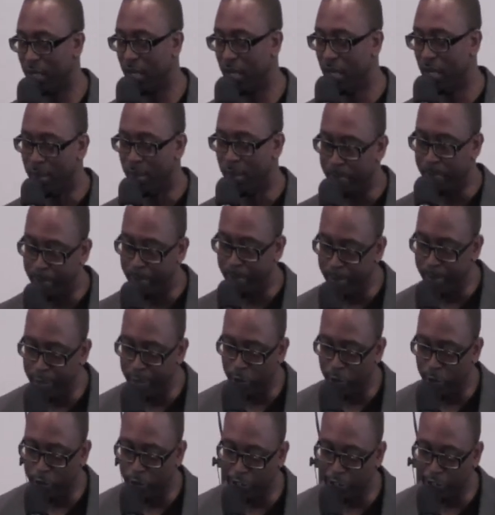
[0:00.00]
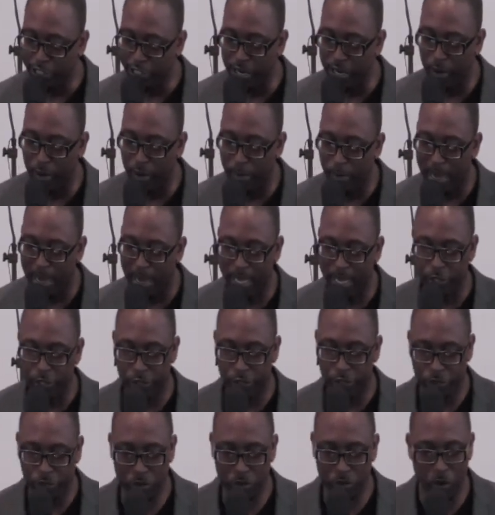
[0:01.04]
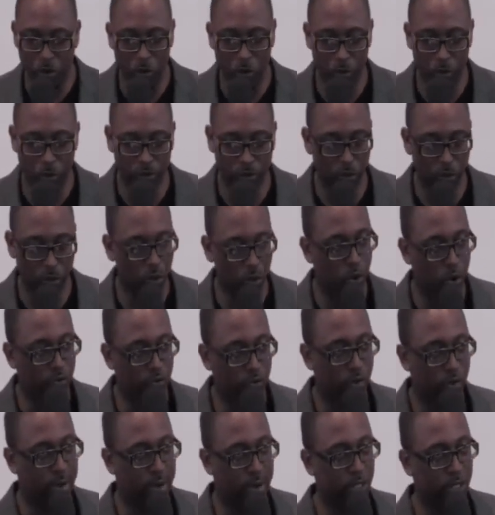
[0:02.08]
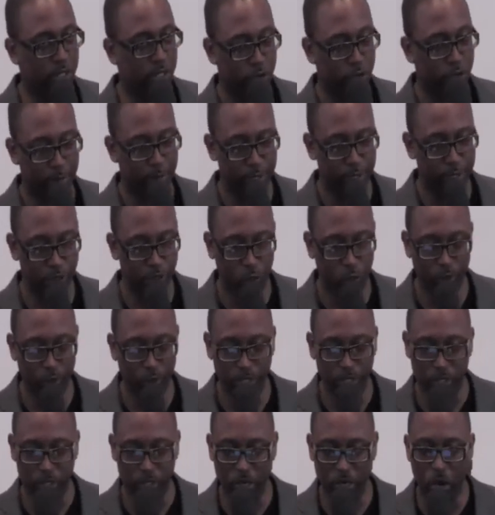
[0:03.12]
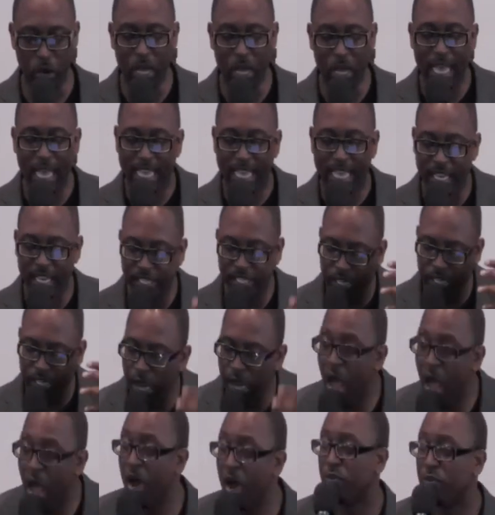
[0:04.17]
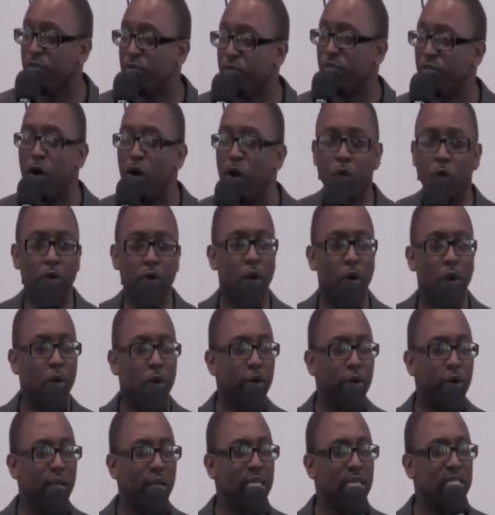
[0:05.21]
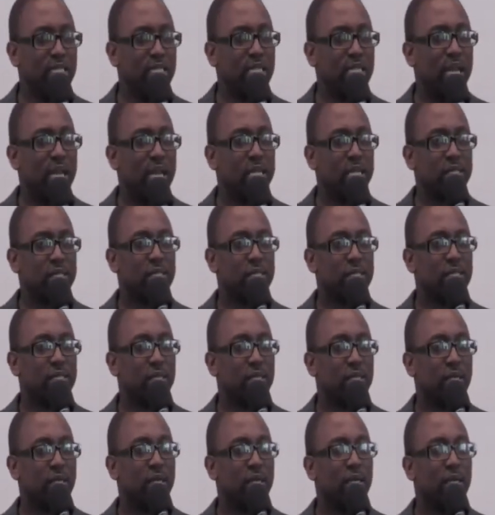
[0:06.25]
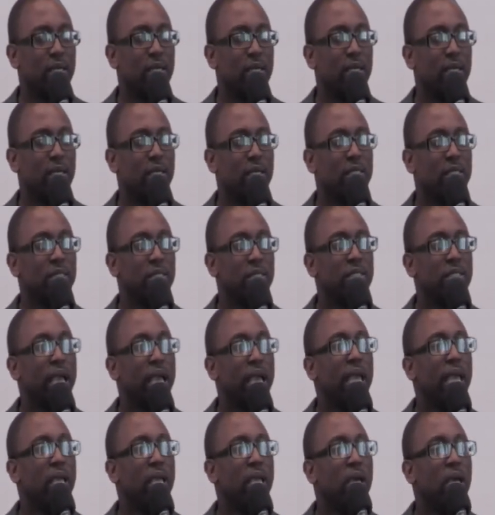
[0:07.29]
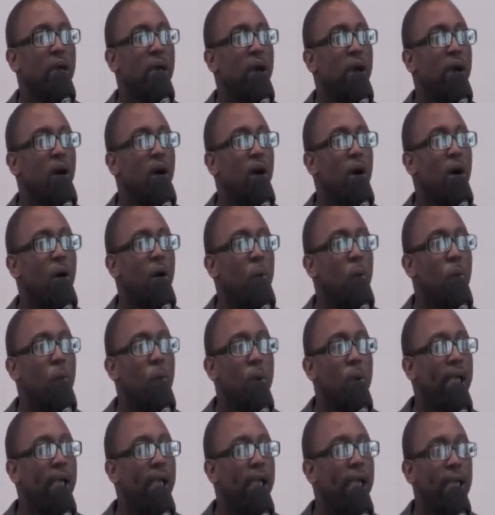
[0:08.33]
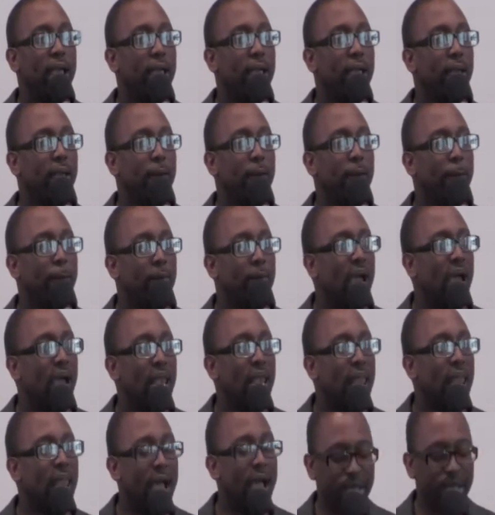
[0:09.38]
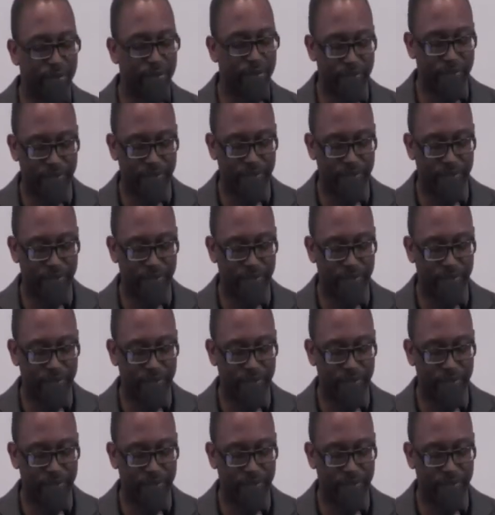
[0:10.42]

mirror Jeremiah's struggle with the Lord from our sermon two weeks ago. It is enough, O Lord, he says. Take away my life.